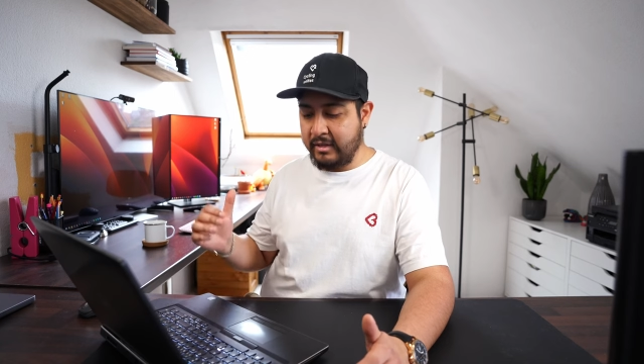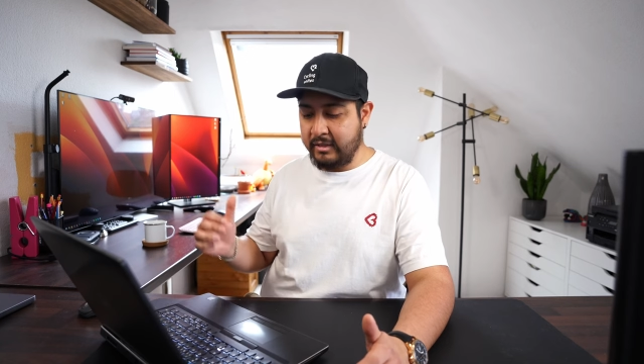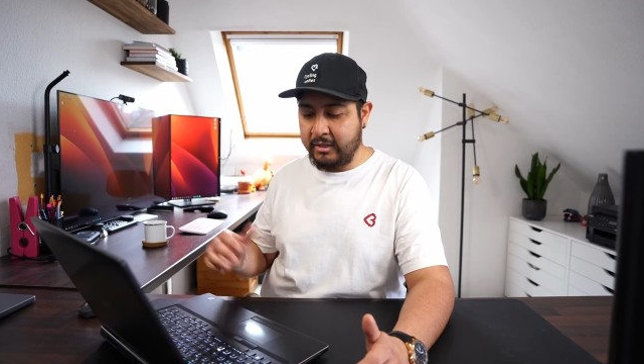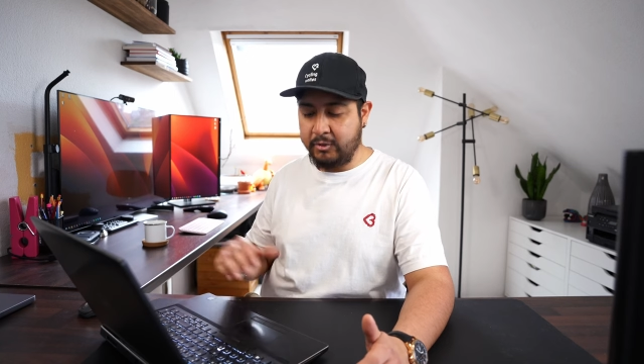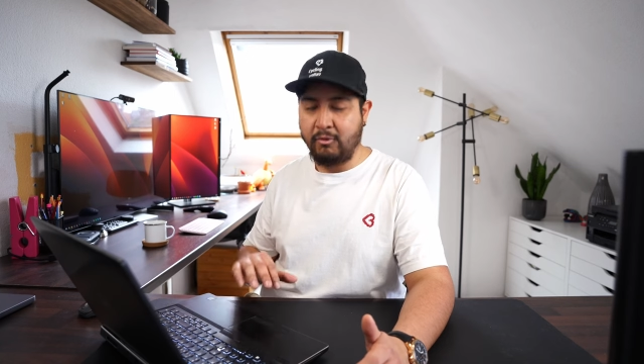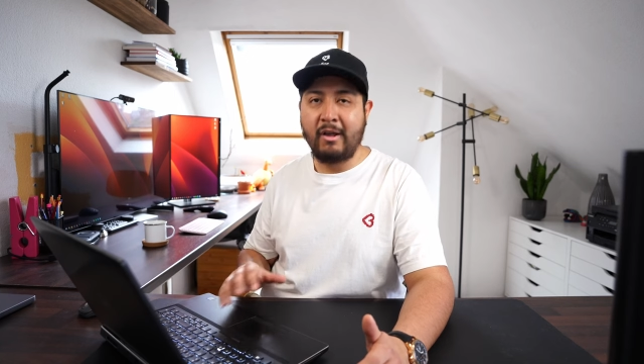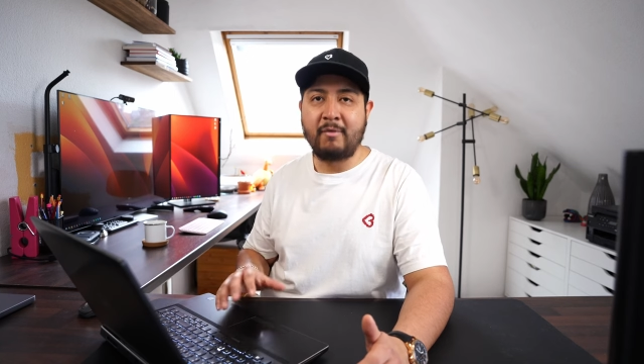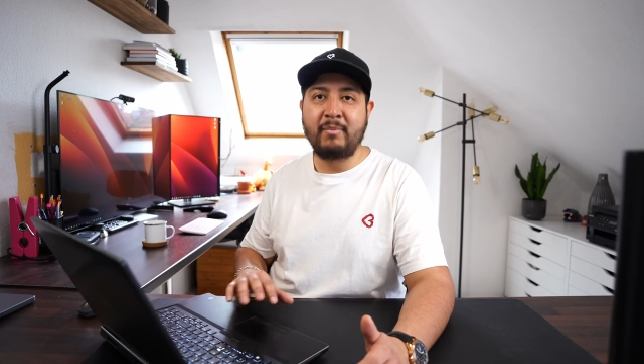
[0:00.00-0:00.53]
The
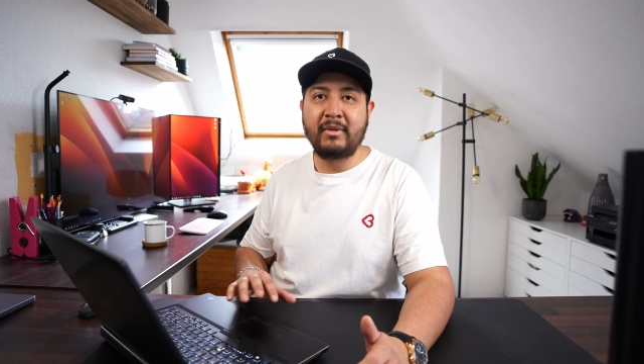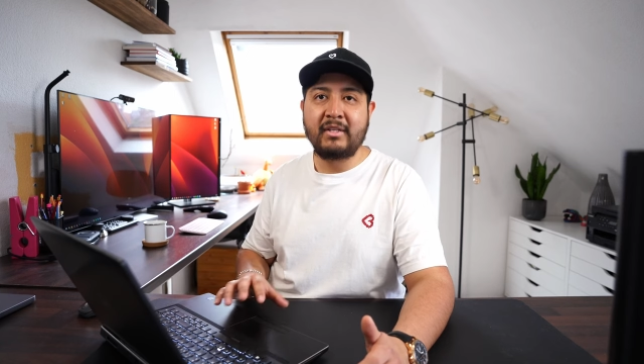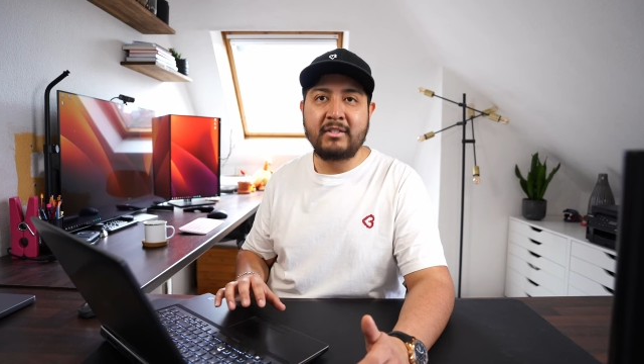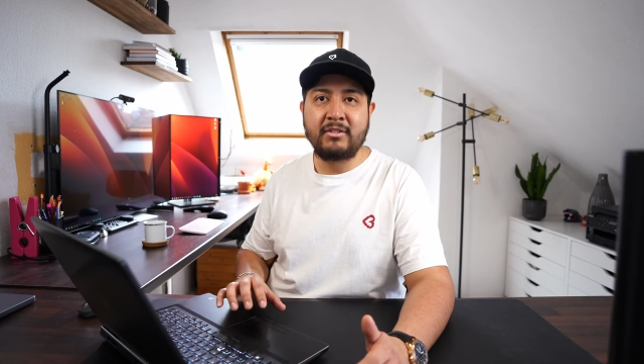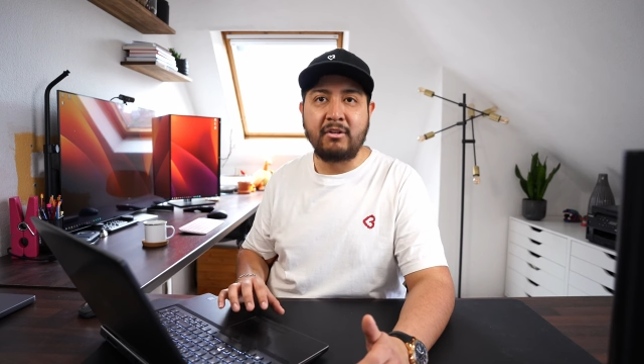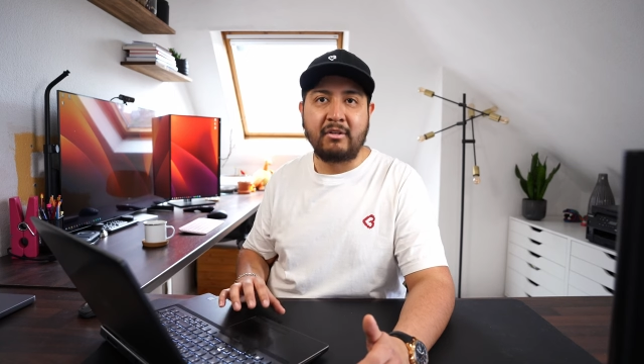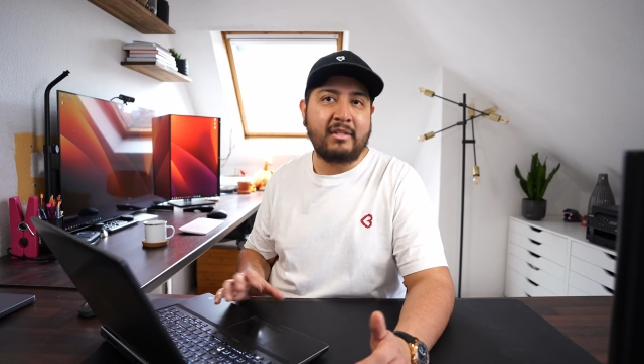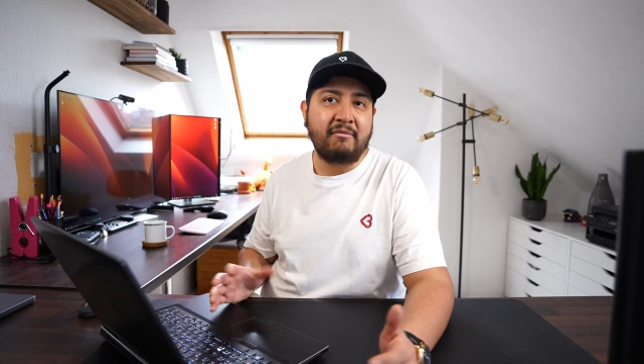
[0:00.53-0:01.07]
trackpad
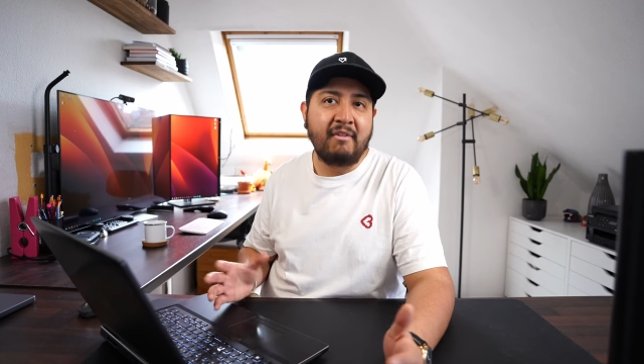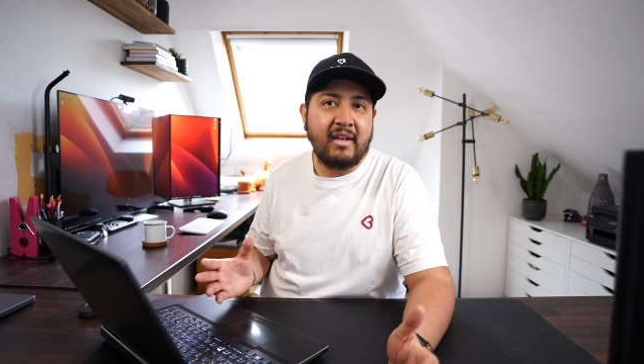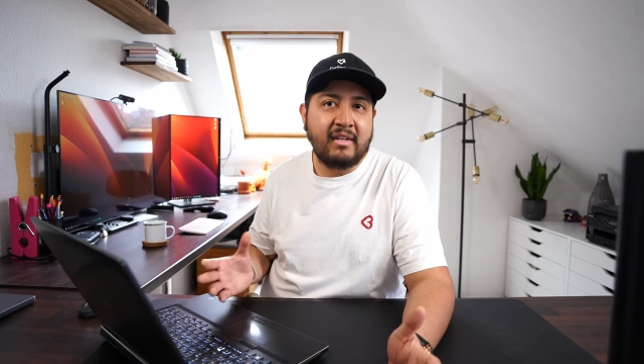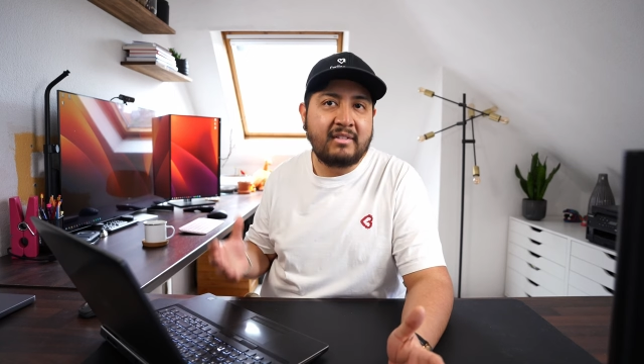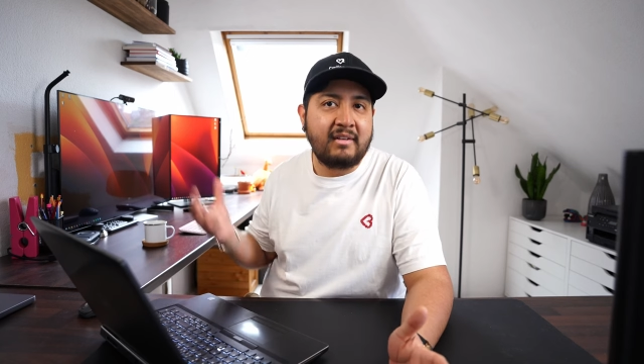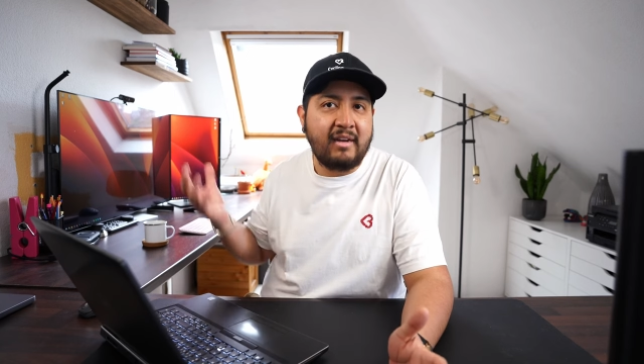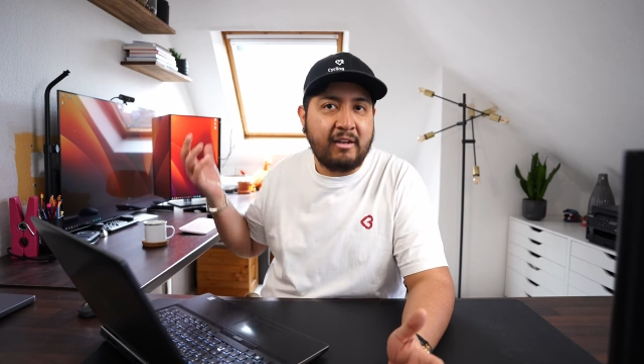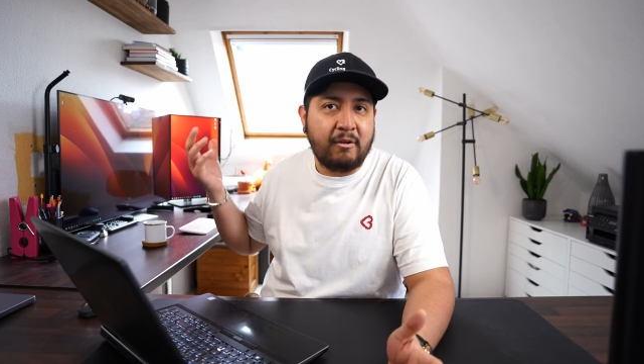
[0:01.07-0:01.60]
is not the
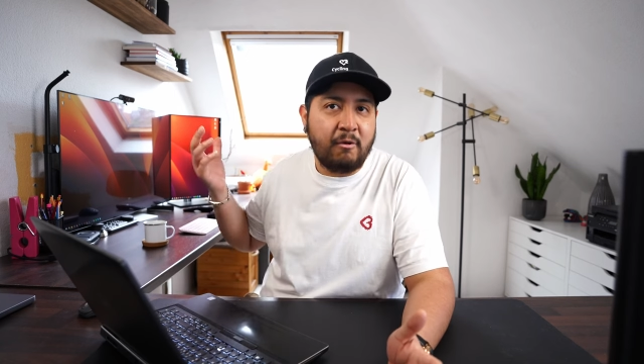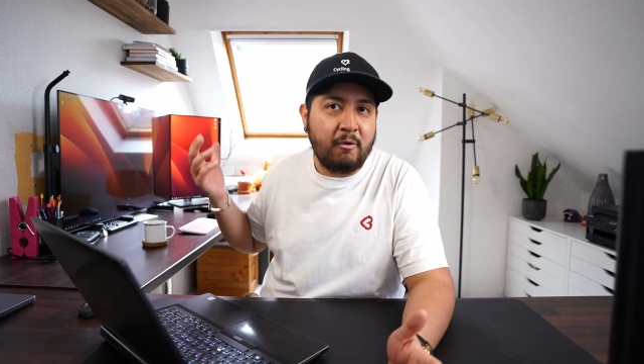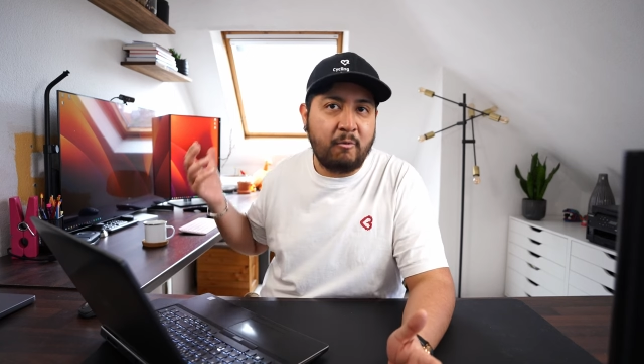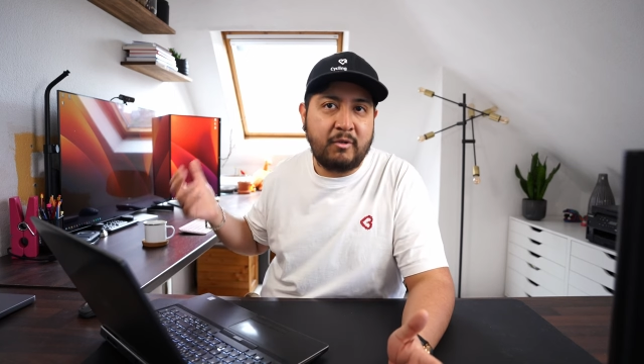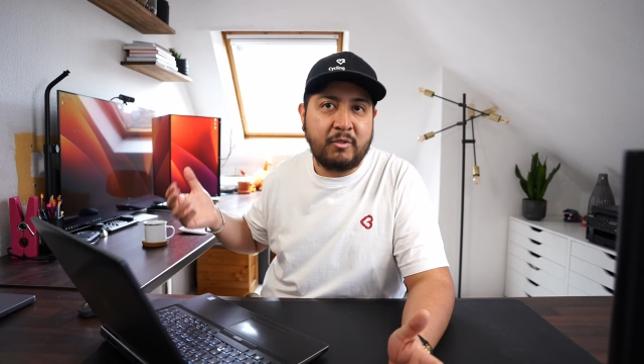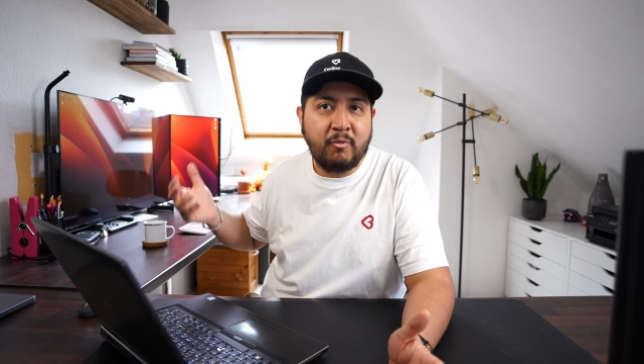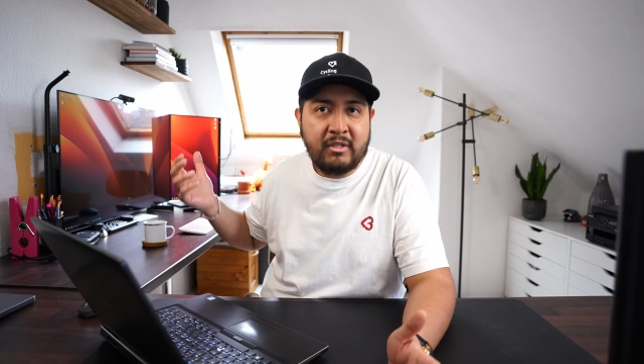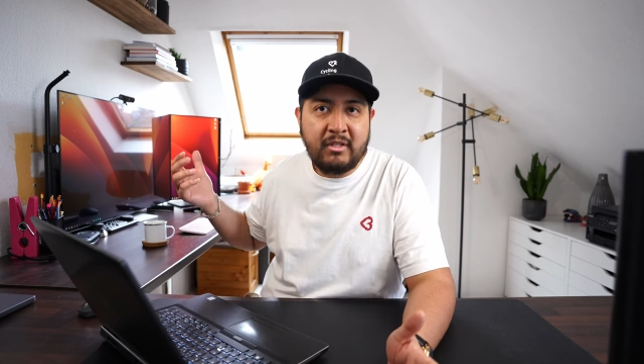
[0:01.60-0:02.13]
best, like
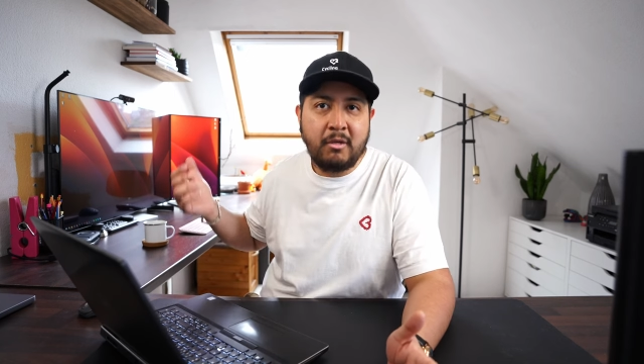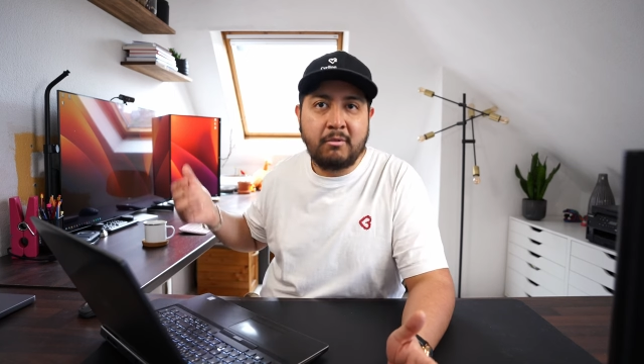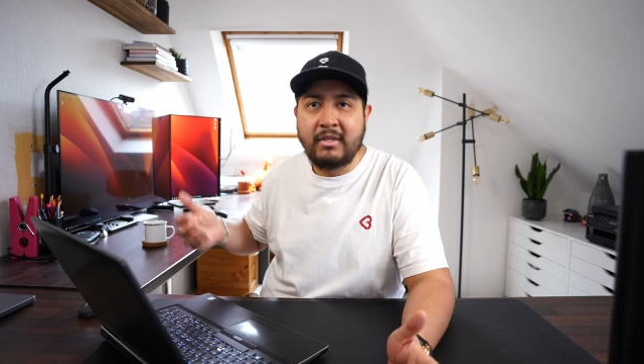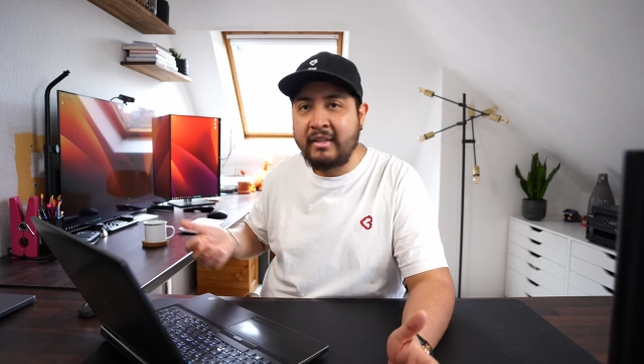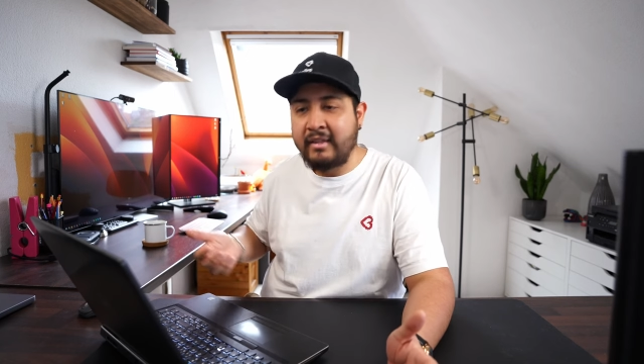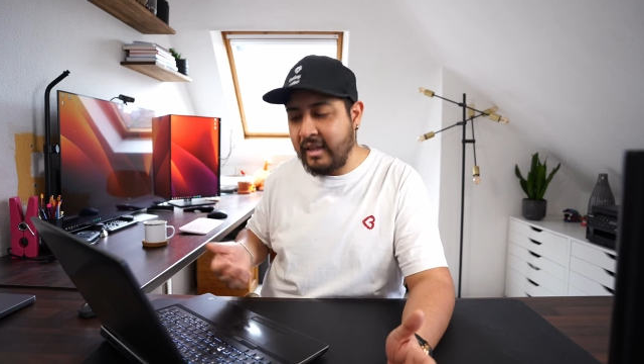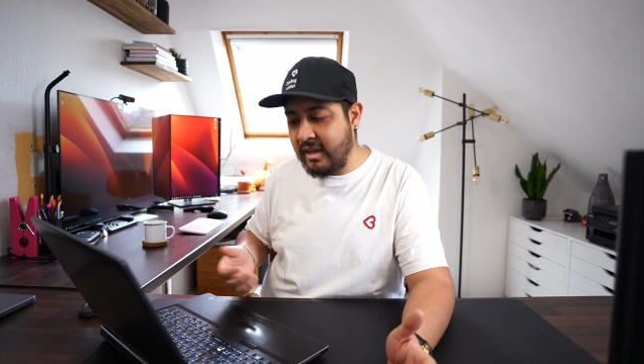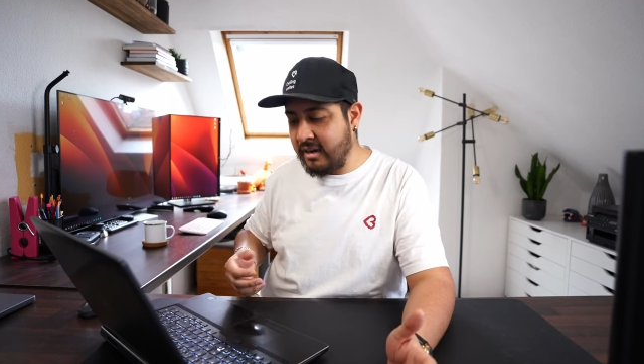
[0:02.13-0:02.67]
always Windows
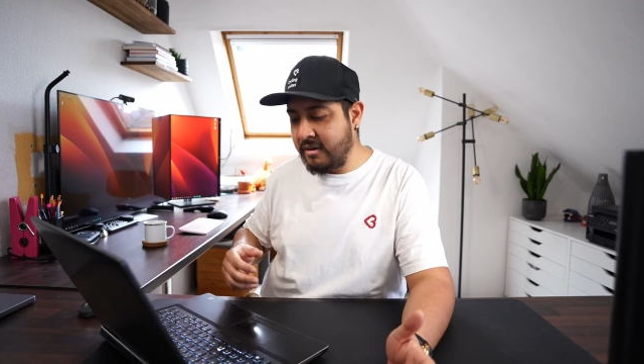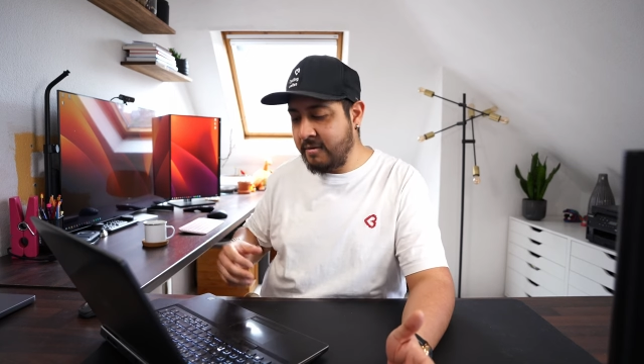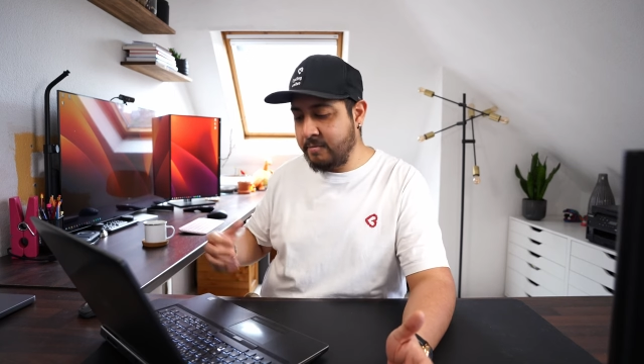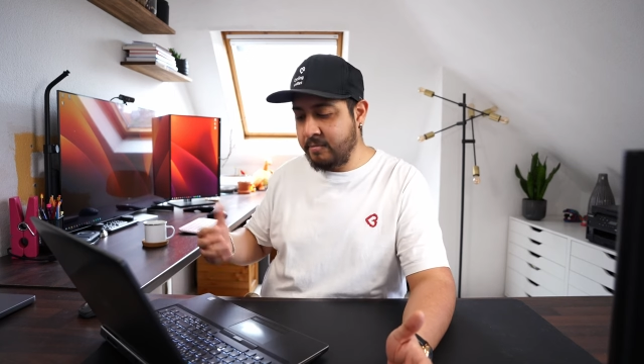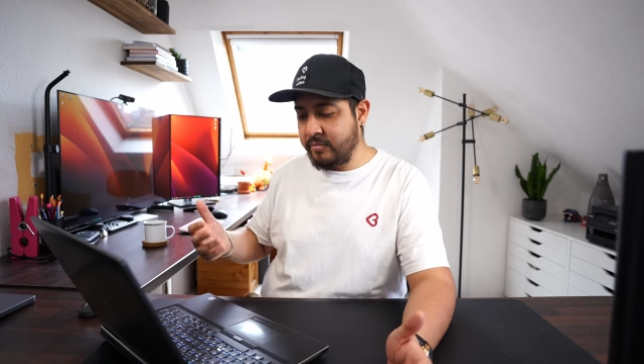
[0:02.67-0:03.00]
and Dell,